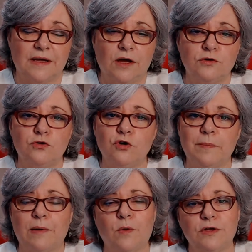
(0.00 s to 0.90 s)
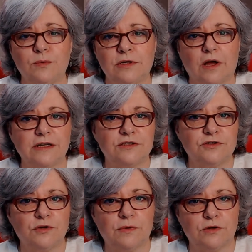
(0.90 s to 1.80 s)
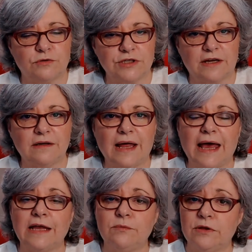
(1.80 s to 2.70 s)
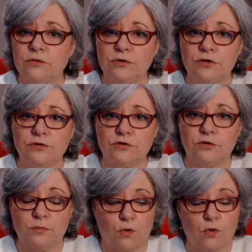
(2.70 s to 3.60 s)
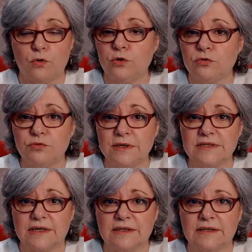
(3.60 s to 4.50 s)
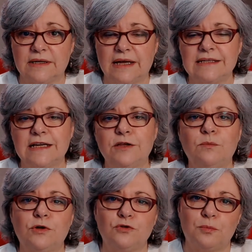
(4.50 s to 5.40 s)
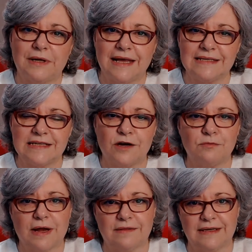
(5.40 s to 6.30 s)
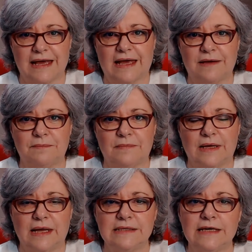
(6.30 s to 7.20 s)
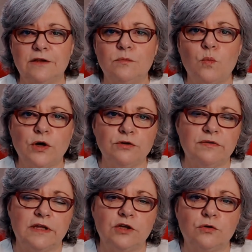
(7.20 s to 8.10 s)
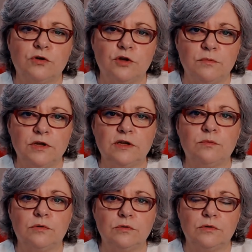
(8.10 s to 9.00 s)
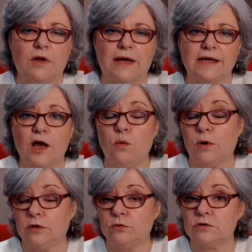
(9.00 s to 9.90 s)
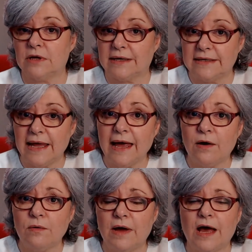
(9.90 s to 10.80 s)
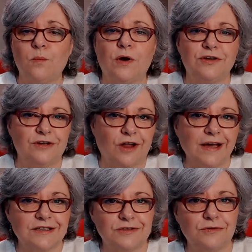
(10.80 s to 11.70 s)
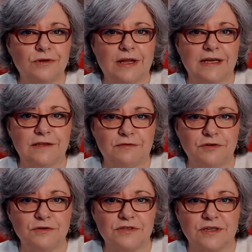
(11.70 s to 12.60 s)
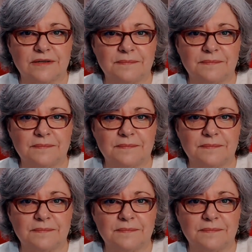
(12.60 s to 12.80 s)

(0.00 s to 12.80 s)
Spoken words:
Talk about what you would like to do with your channel and with your YouTube or your Twitter. Tell them what your plans are around the game. Tell them what you think your community will look like, what it looks like now, and what you'd like it to look like in the future.